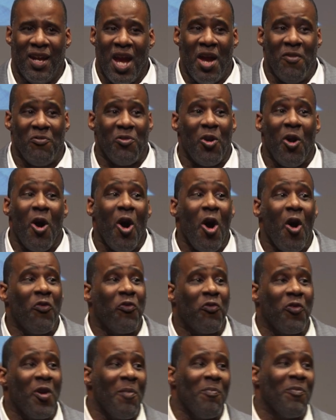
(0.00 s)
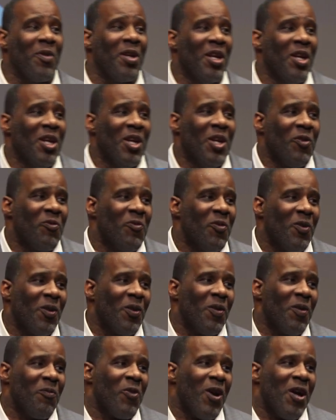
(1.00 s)
And we're all from,
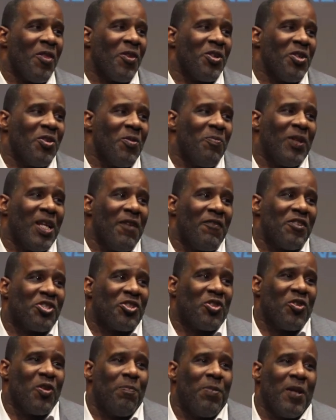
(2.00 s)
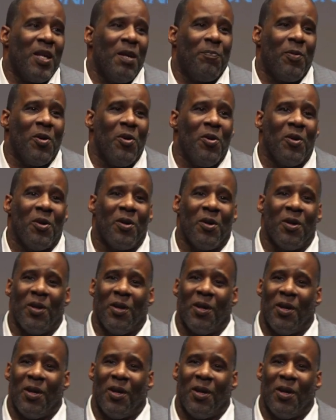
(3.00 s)
whether you believe it's two people